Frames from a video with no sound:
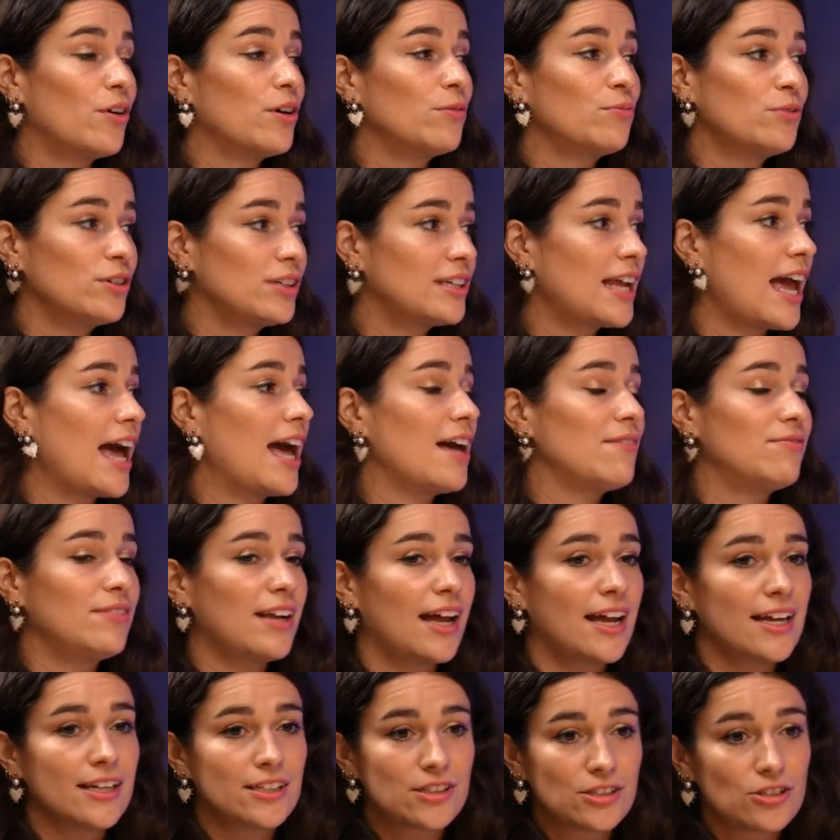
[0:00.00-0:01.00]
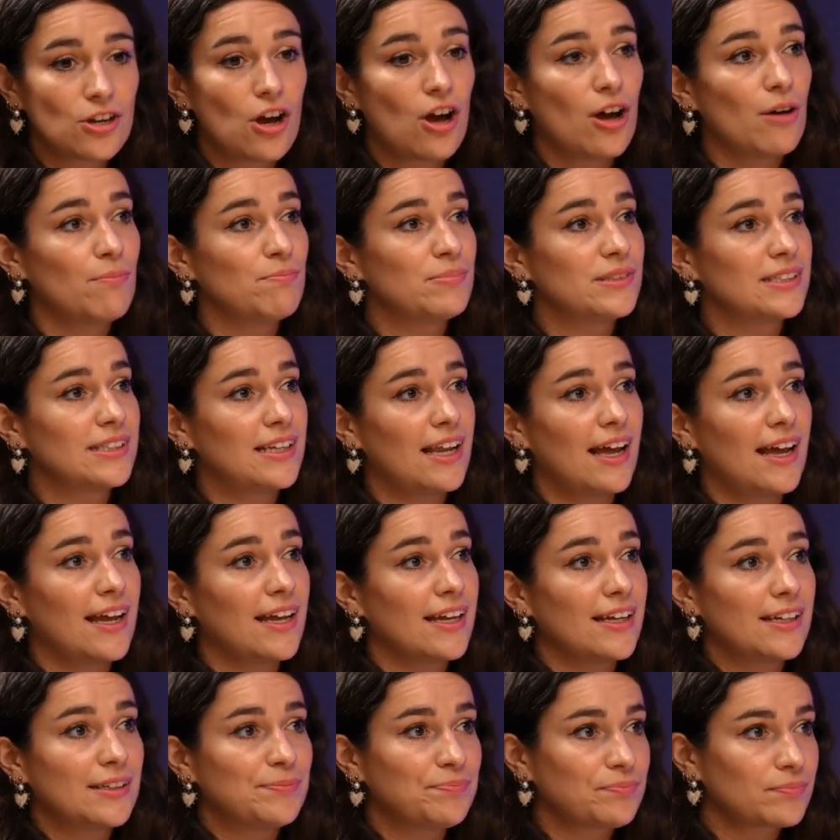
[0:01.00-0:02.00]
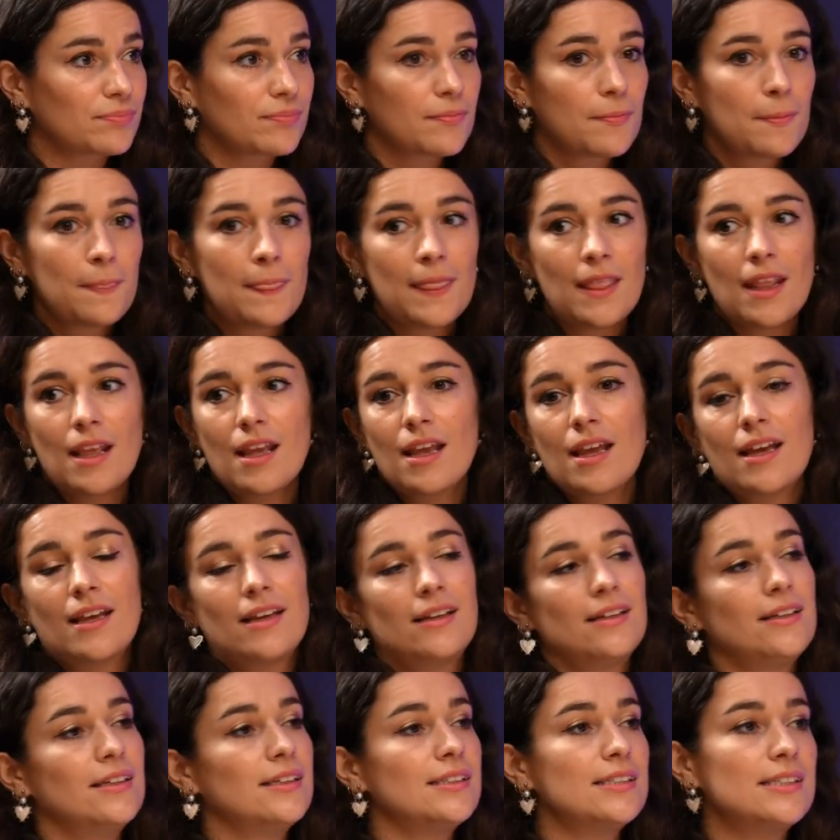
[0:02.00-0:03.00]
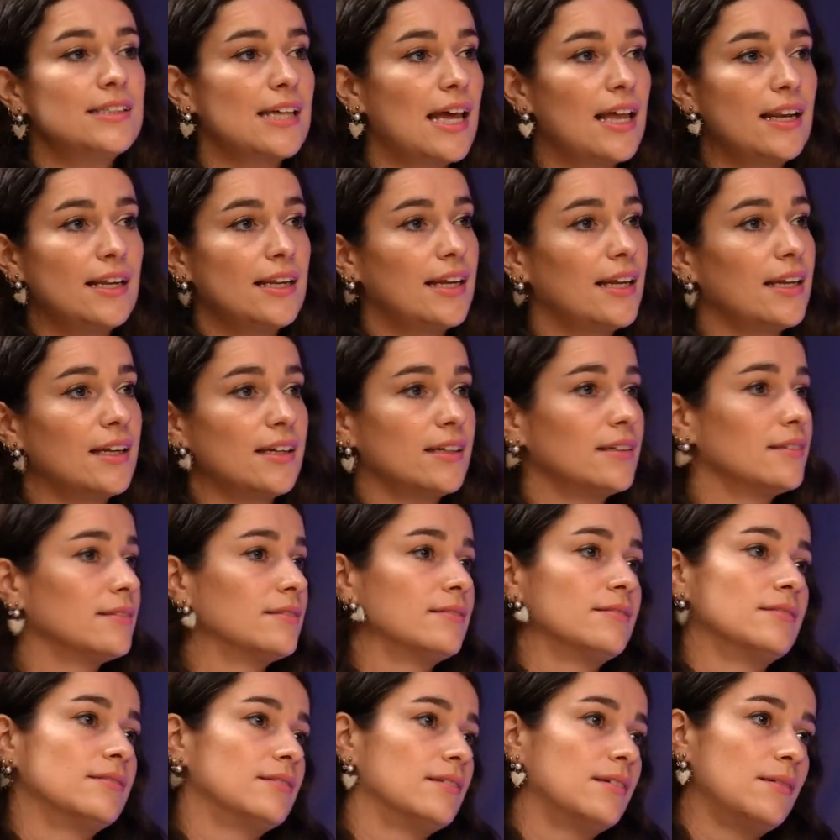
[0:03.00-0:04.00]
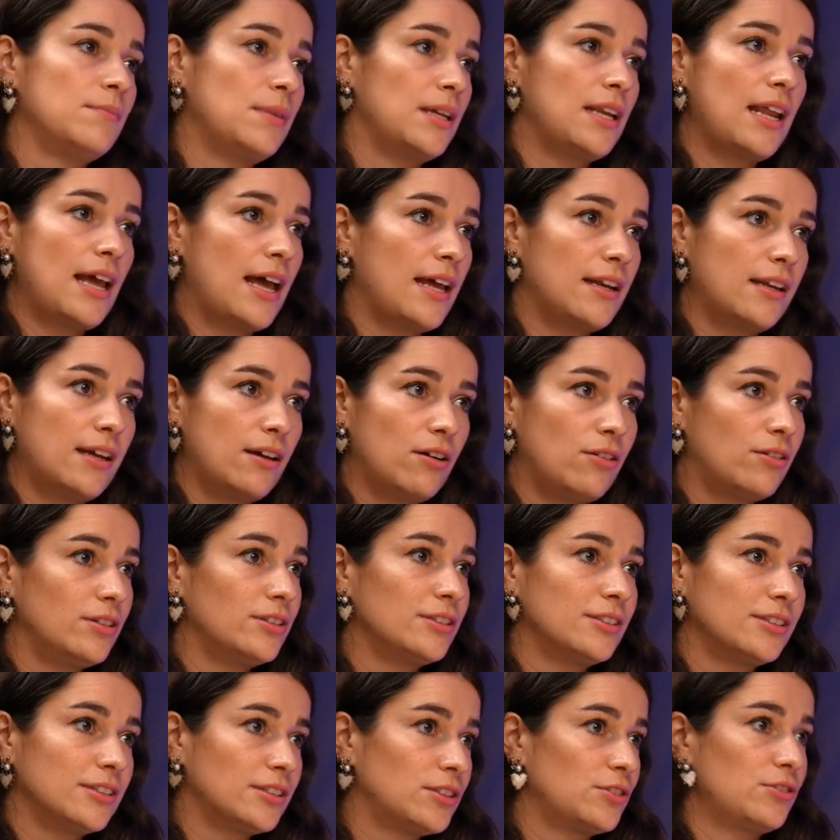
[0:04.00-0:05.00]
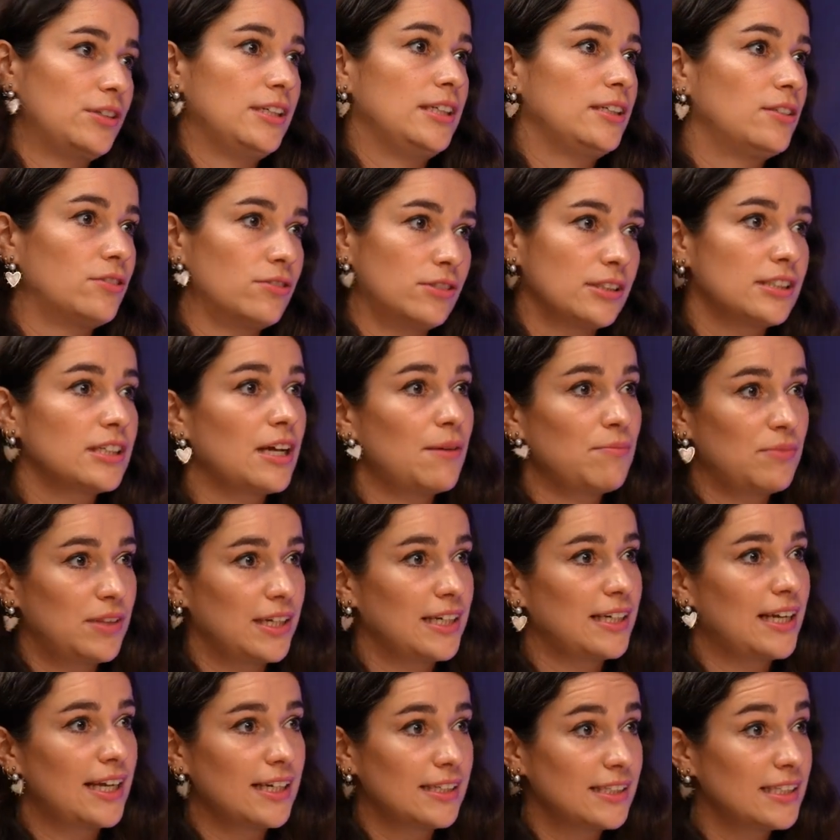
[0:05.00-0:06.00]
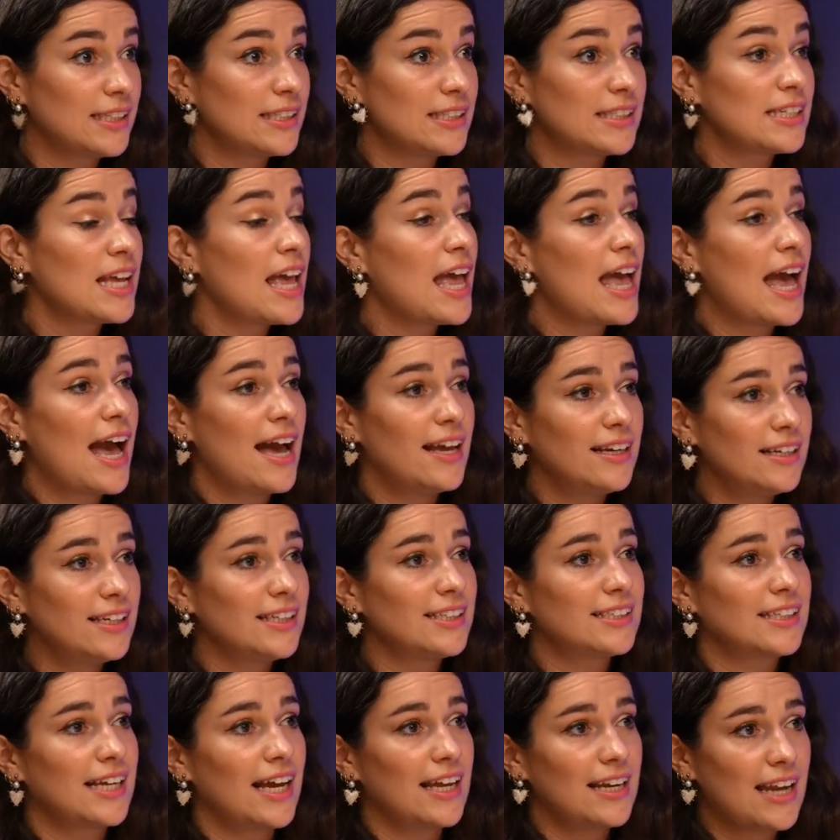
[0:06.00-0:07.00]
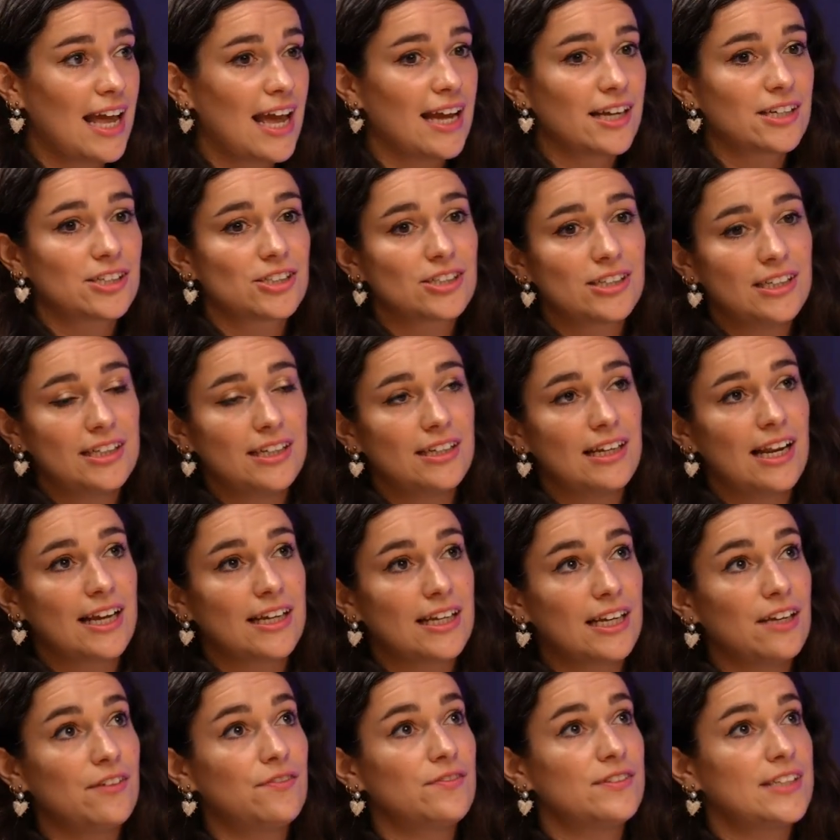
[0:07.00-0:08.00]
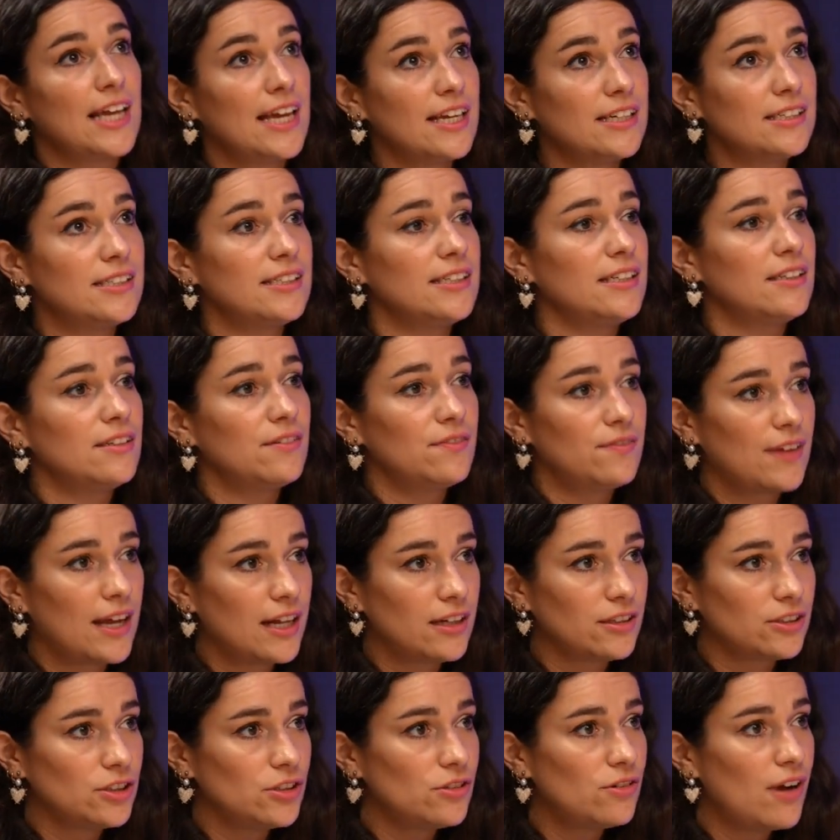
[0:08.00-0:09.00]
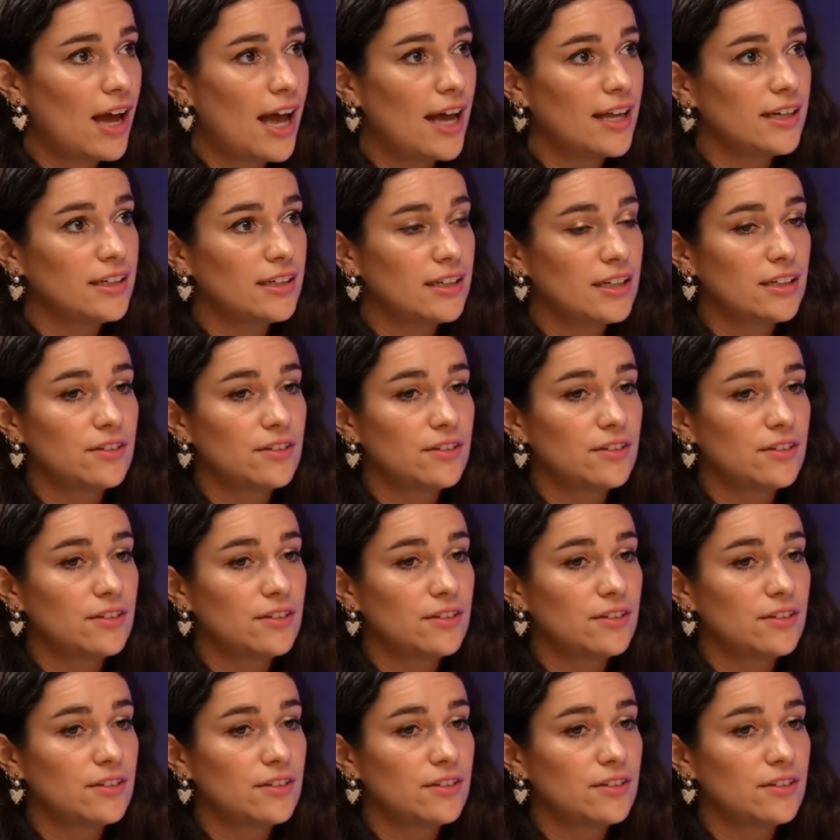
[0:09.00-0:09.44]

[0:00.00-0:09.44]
Or would have jobs selling banana on the street or something like this. And it can actually, if they see the value and